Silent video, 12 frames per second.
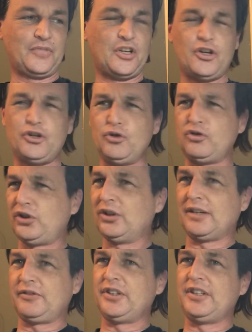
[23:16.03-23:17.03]
you still
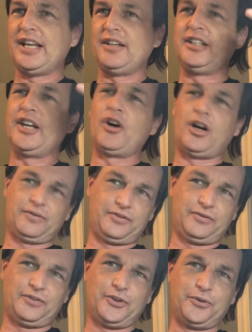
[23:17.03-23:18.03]
have to then get off the
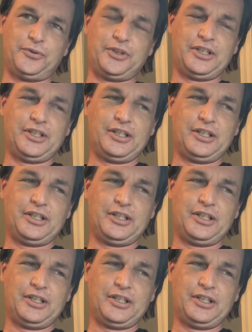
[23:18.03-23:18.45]
phone